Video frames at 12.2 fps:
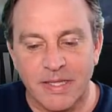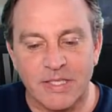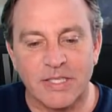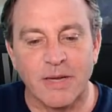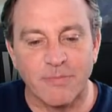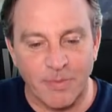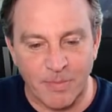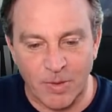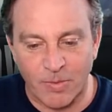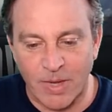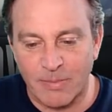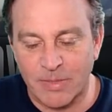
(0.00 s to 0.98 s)
These come
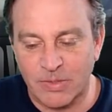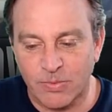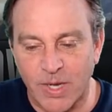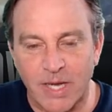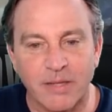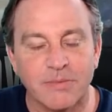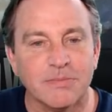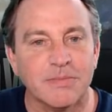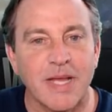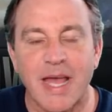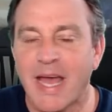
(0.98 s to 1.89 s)
from the web as well.